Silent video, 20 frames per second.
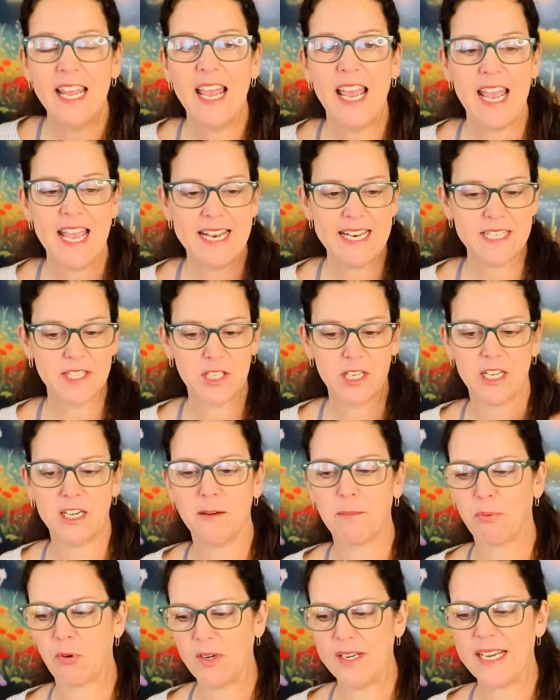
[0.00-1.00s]
and it's going to
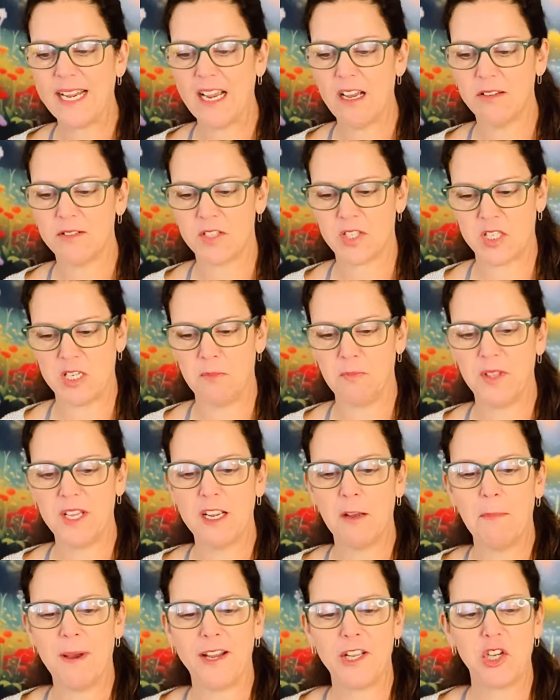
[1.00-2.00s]
bring out something
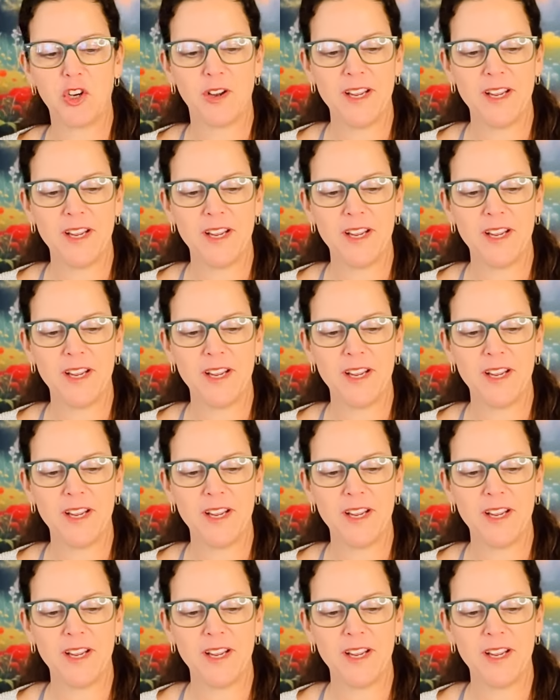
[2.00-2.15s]
about your